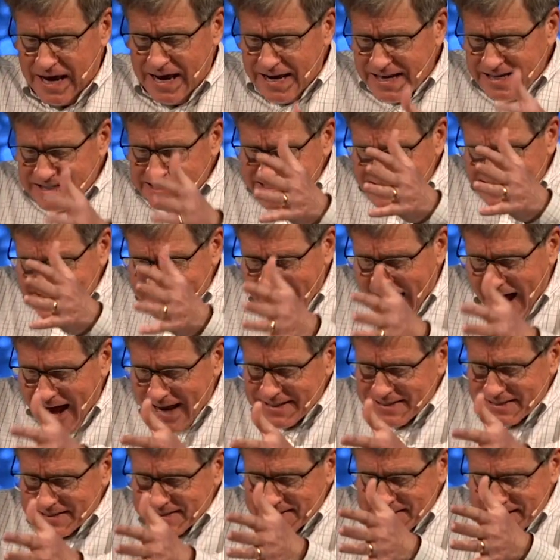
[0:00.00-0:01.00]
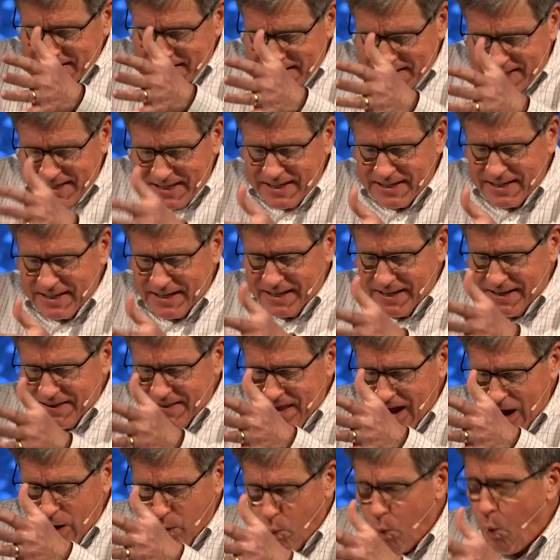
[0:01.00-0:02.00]
He's got to get
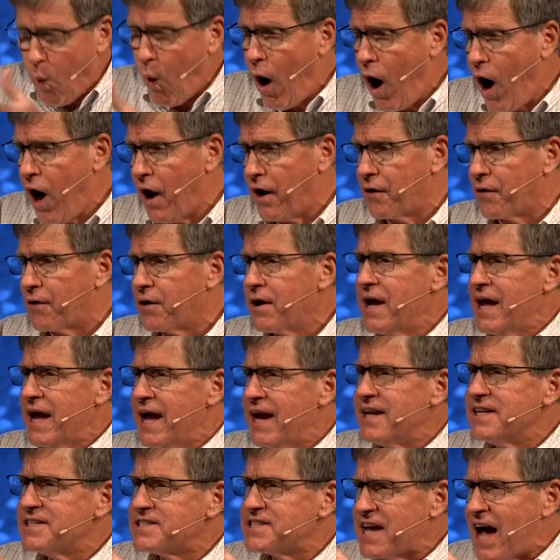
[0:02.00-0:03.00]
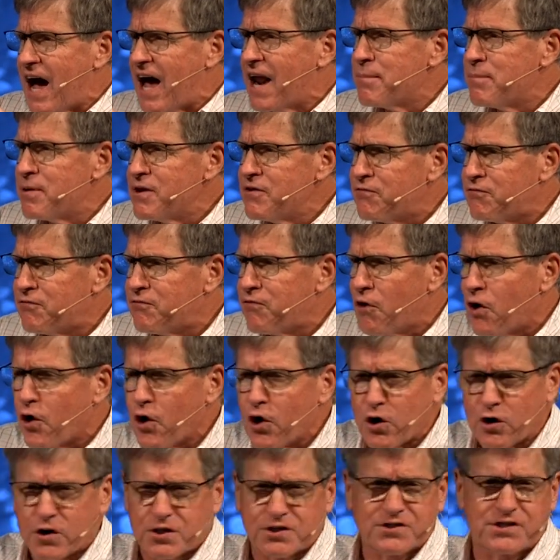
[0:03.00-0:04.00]
in that water and he's got to be
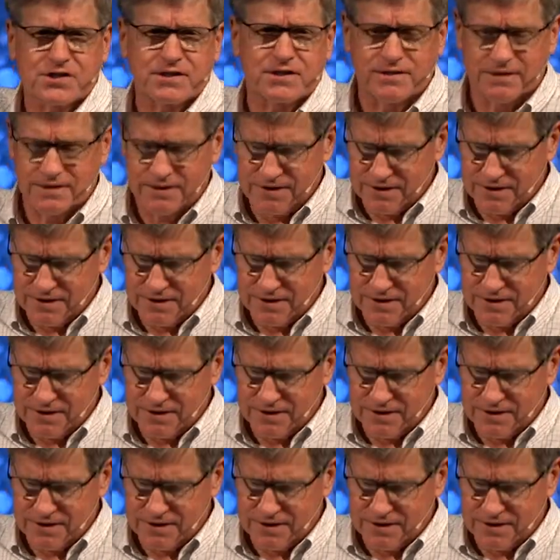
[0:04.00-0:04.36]
first.